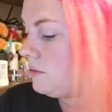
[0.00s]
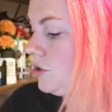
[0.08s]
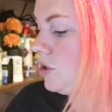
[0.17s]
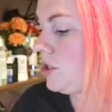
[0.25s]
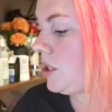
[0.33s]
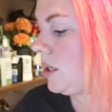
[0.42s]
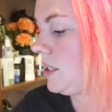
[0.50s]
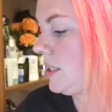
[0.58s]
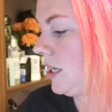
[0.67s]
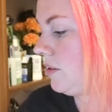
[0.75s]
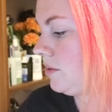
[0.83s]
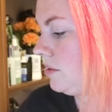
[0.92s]
just turn it
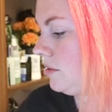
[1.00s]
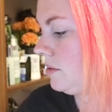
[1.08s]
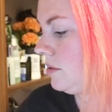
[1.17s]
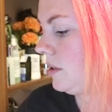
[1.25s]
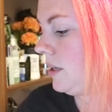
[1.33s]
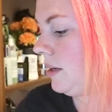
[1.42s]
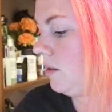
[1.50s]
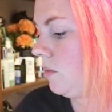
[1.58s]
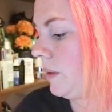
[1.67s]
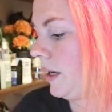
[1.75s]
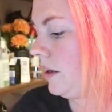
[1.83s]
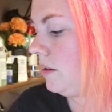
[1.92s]
down a little
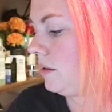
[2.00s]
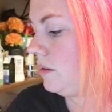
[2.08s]
bit